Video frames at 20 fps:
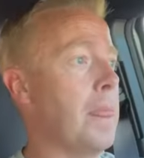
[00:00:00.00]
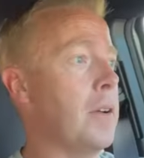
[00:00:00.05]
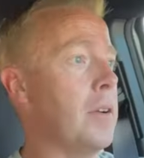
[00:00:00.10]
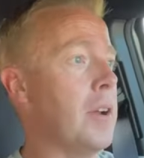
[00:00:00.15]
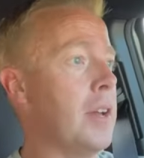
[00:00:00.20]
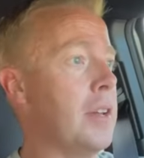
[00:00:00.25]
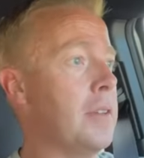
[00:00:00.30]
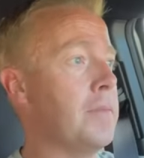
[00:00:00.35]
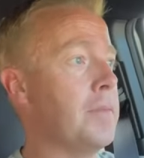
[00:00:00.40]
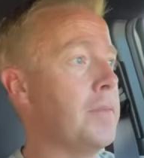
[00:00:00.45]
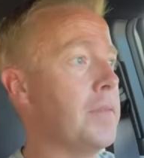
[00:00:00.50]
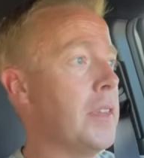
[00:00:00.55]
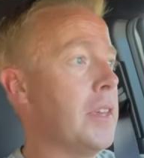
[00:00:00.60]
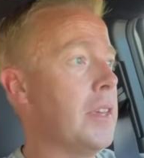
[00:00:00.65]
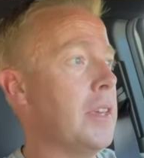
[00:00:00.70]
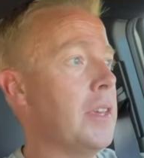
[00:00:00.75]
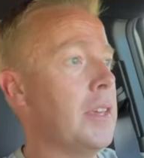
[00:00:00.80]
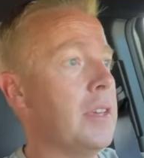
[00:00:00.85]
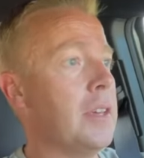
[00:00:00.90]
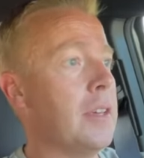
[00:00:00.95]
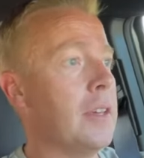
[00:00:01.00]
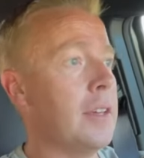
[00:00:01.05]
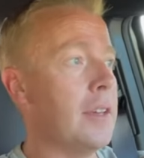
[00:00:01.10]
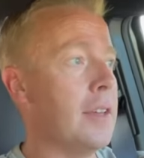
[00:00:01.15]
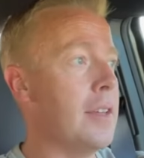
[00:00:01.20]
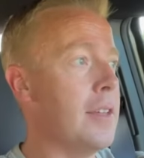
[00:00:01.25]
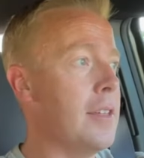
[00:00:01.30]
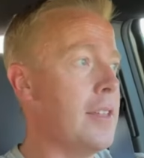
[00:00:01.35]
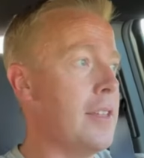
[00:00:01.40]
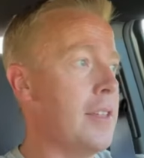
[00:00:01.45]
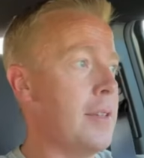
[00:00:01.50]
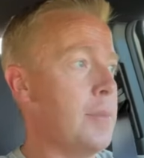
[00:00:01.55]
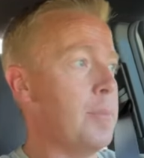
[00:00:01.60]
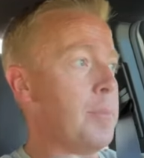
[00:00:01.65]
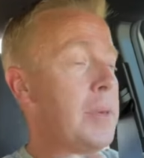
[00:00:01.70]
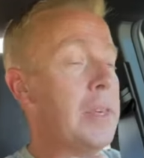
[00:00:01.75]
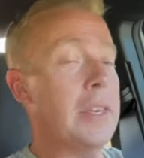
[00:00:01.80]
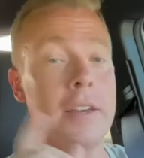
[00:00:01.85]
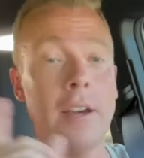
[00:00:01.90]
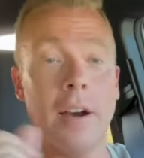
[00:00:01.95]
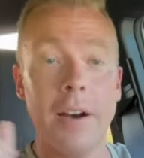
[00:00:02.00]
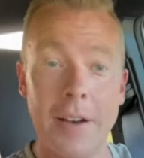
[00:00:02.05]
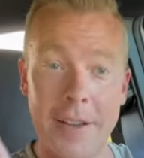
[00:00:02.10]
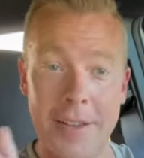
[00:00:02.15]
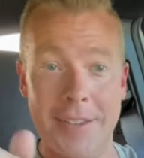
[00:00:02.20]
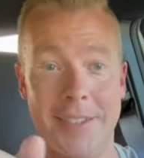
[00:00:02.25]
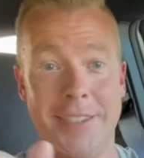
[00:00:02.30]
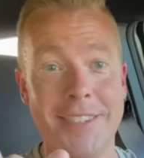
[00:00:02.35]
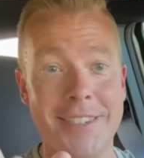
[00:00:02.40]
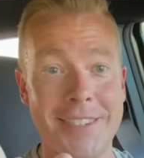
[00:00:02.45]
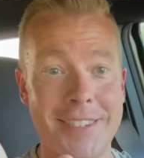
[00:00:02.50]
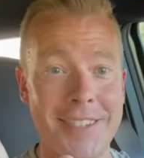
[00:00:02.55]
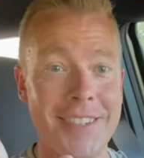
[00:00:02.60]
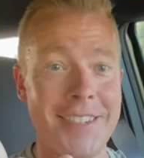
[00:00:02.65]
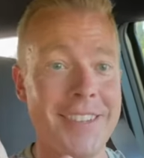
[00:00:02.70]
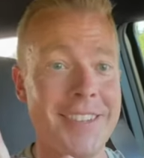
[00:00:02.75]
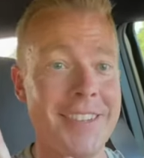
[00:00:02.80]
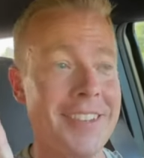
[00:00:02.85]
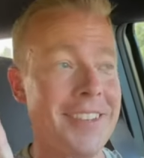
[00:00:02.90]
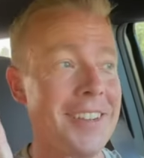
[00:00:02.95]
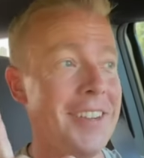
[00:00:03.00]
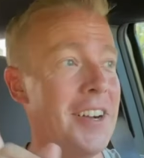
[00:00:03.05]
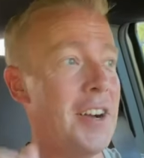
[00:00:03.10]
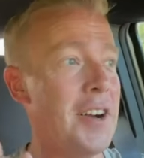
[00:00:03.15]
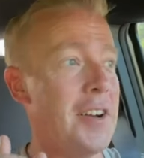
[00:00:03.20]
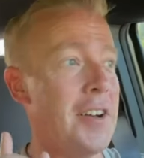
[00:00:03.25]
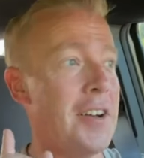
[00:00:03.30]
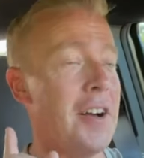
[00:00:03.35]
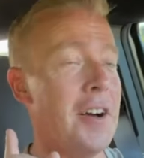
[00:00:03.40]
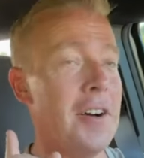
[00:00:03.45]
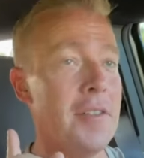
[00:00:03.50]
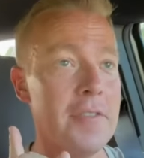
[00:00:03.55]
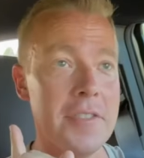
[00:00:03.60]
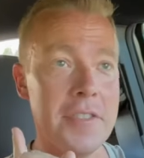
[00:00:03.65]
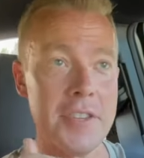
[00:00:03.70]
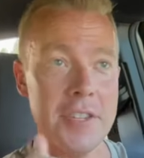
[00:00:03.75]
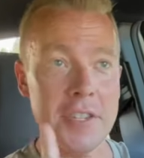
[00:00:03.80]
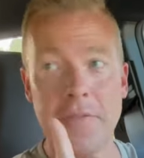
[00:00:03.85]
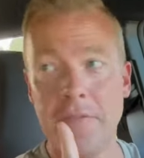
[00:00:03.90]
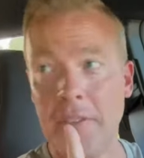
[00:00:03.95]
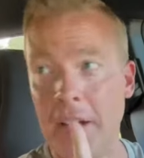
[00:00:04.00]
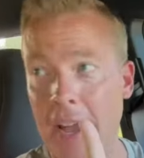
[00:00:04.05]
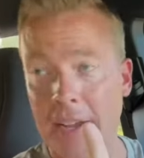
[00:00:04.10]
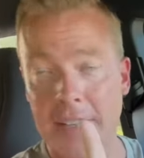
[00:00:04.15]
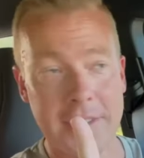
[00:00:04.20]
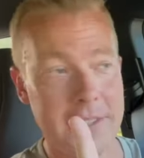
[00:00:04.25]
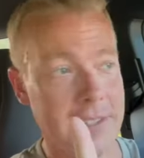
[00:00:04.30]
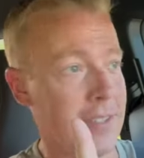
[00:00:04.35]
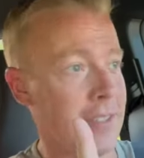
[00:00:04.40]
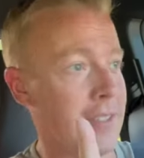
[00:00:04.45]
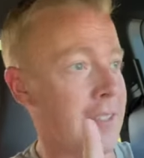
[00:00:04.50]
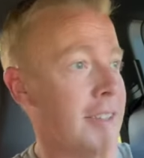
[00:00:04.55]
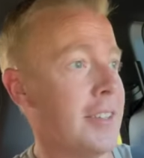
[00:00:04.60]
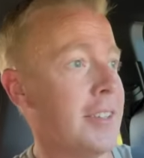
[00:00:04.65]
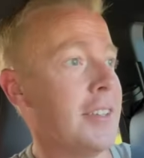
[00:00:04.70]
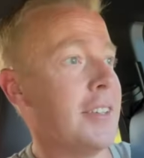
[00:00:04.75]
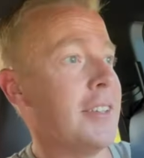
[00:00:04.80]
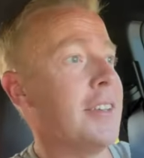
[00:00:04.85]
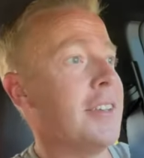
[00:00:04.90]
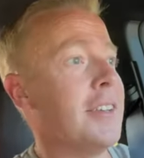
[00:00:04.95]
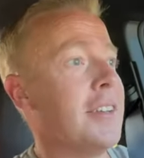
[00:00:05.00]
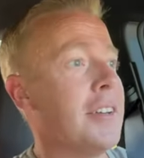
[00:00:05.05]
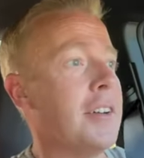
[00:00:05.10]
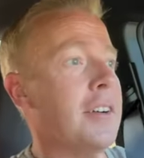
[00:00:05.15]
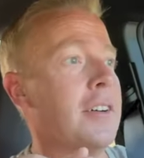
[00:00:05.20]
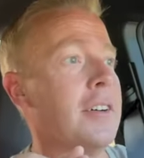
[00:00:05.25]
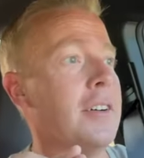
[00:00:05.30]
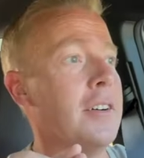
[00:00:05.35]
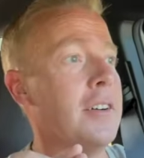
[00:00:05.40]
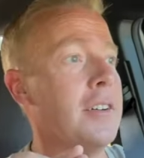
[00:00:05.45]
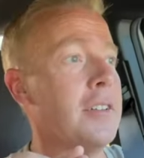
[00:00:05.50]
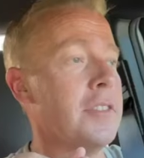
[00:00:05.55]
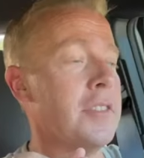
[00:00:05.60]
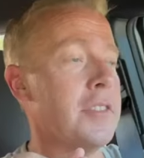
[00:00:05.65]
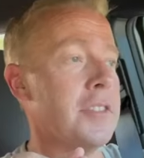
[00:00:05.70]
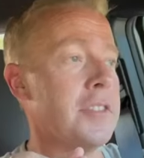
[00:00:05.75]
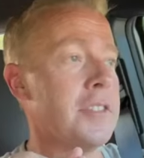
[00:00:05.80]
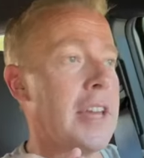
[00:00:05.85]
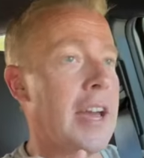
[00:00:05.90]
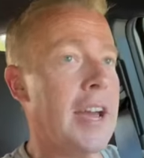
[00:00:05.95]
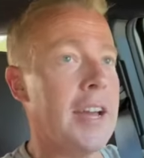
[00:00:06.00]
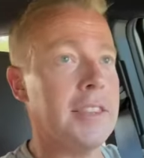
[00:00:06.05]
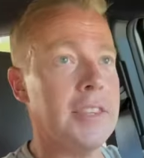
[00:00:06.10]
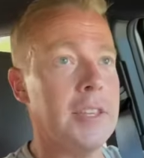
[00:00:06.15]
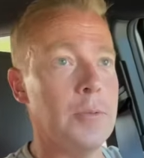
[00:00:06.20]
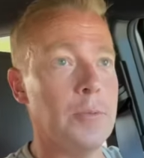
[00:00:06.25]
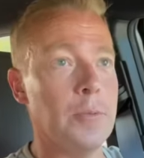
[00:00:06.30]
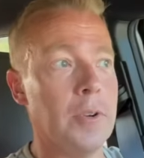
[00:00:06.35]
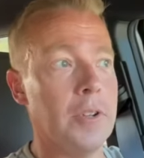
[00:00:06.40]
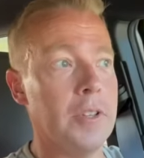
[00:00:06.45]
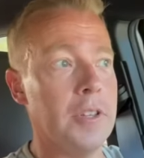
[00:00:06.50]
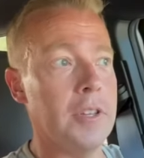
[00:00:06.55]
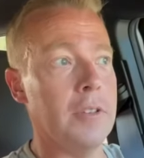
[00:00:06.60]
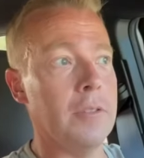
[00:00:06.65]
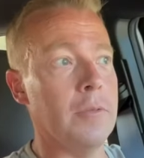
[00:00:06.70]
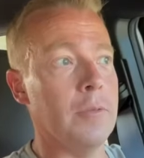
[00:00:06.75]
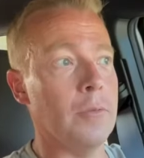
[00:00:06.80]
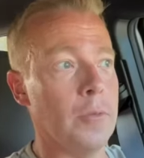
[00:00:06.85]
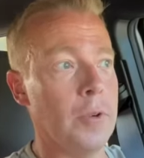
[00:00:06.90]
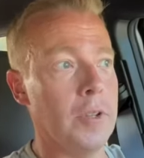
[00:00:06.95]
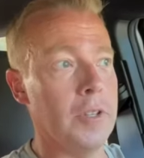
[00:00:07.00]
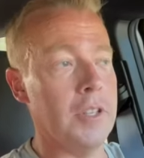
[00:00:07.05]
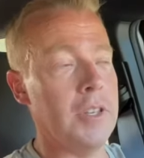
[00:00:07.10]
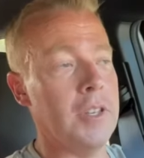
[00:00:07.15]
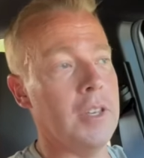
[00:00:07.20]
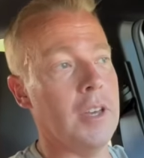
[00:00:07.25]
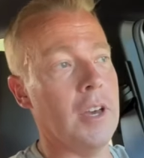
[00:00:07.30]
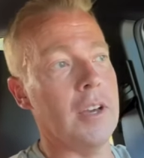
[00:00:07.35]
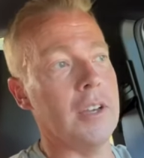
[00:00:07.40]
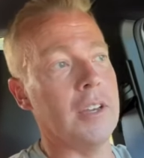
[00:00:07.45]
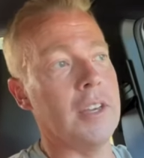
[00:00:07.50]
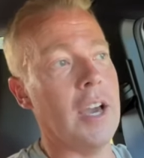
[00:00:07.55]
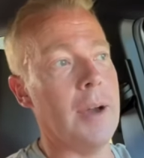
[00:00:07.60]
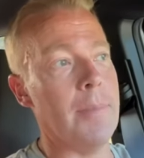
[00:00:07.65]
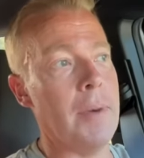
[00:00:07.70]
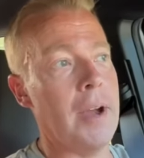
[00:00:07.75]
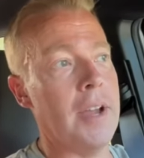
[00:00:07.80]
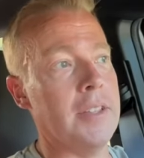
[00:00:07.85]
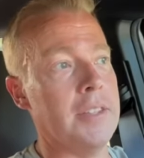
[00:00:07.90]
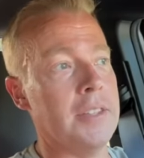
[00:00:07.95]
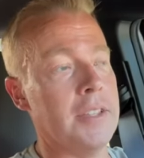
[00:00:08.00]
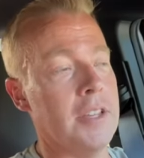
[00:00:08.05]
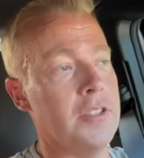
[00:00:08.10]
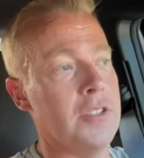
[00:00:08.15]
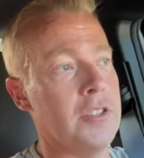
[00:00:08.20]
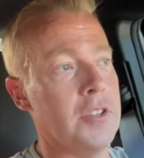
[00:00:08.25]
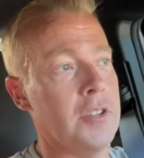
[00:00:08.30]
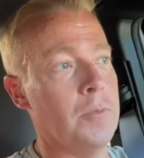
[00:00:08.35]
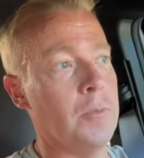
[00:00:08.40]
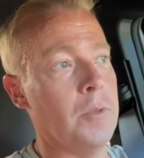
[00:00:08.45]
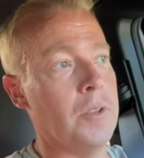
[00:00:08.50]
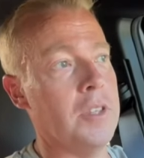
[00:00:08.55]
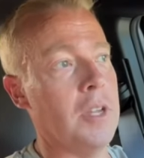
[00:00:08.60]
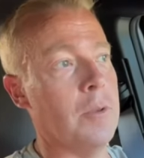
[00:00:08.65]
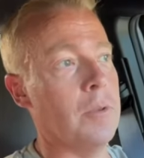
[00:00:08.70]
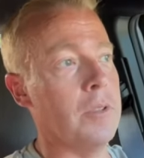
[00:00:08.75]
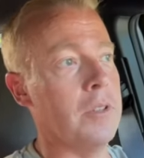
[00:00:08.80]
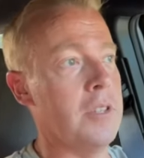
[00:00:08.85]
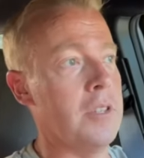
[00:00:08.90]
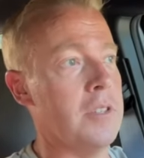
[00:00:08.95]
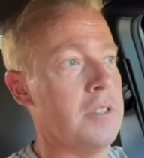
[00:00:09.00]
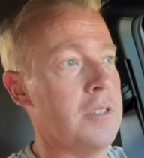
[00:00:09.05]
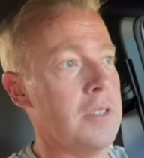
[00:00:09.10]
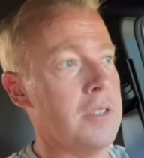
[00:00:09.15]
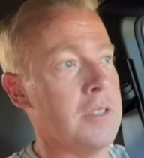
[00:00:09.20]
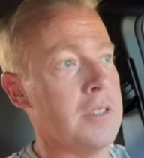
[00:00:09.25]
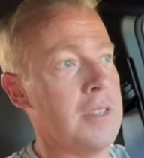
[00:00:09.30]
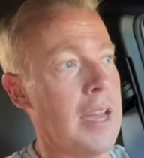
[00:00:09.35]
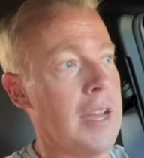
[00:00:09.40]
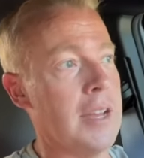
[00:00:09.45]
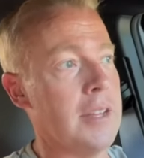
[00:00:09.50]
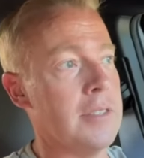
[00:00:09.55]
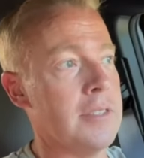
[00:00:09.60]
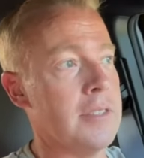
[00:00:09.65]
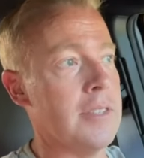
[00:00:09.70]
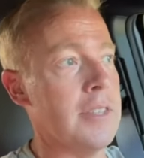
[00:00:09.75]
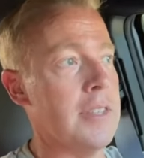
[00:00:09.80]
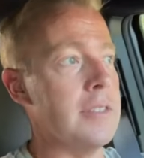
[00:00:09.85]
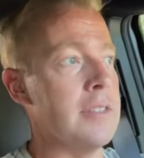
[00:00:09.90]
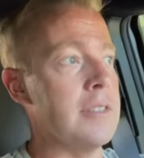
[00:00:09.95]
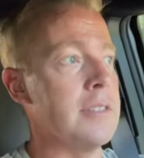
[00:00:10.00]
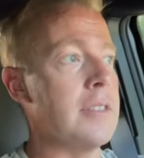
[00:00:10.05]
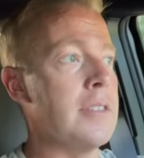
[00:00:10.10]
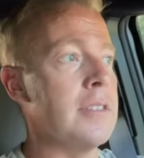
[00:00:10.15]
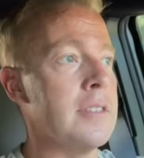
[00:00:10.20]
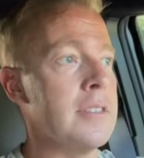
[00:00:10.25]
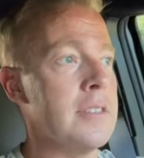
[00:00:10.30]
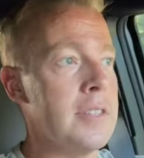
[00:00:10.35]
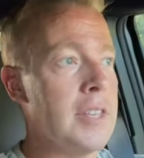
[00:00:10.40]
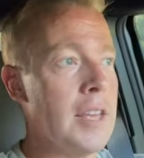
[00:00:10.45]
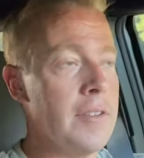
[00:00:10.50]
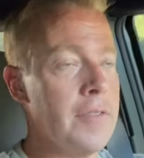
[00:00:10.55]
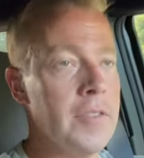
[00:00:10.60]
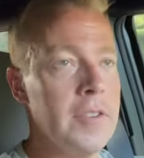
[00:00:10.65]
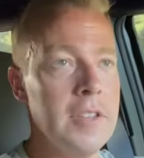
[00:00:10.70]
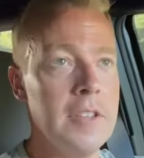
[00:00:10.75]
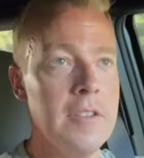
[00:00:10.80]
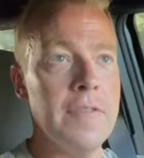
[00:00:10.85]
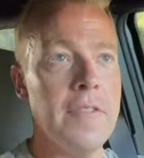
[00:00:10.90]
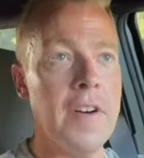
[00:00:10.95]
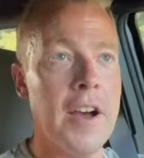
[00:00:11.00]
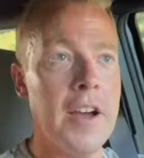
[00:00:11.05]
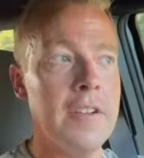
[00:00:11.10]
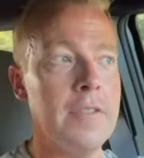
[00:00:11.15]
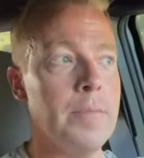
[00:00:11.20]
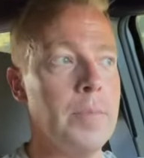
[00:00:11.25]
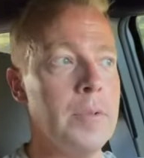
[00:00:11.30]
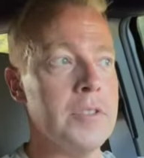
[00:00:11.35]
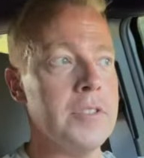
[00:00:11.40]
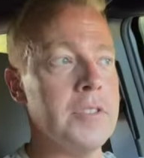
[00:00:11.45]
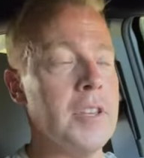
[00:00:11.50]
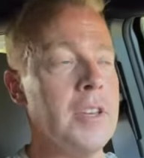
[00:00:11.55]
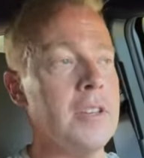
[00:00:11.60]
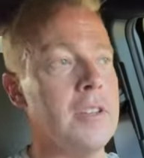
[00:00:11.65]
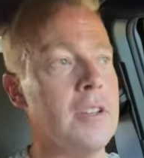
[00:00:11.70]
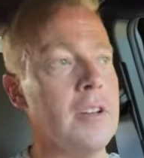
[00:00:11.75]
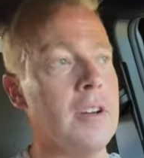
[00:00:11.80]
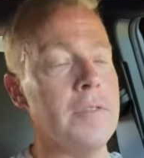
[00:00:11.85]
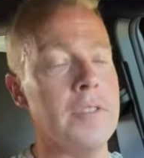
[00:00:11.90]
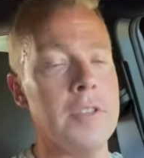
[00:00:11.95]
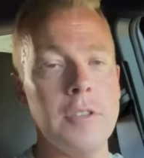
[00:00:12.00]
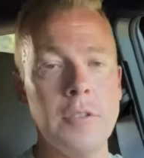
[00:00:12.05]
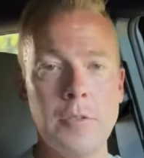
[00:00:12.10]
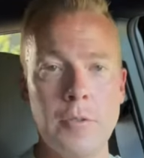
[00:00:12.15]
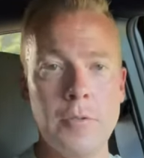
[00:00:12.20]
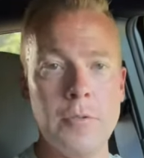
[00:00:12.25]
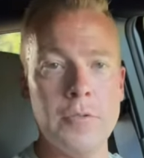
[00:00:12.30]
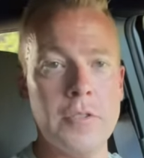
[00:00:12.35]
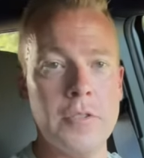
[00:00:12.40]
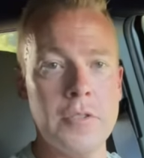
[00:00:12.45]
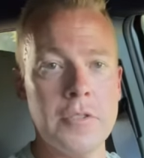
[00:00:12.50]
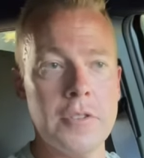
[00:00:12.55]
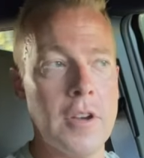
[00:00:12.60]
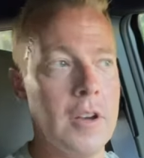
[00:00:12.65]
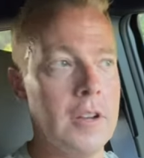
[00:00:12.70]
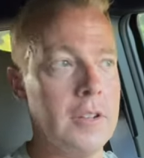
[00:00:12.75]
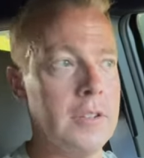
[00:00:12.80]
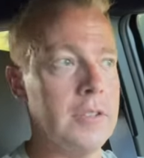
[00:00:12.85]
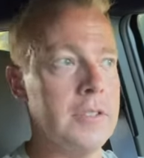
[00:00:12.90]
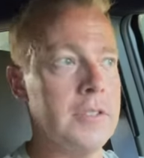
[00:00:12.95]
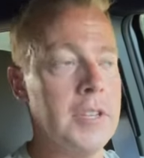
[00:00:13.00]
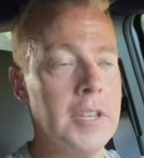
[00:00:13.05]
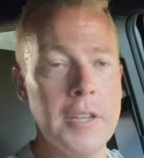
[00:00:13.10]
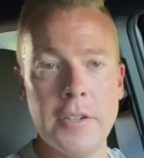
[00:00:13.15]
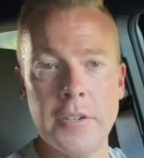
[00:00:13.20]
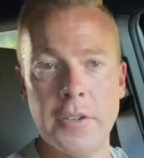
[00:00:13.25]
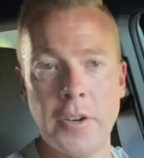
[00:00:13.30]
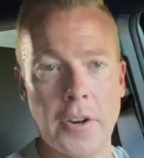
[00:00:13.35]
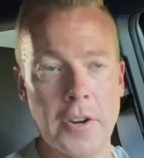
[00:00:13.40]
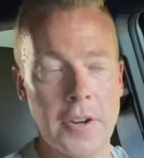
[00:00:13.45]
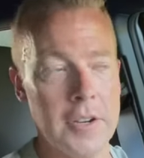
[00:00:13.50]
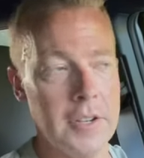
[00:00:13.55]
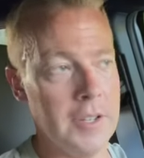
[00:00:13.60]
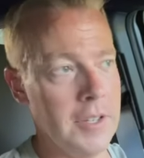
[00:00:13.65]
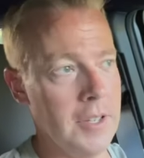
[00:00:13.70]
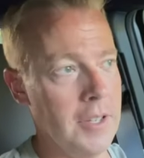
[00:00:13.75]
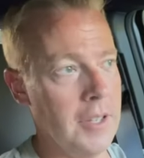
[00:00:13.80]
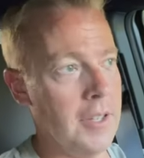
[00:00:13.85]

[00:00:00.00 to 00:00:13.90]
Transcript: All right? Because of this fact. The stat that really, really uh, got my attention when they released these stats is seventy-five percent of the users on Tinder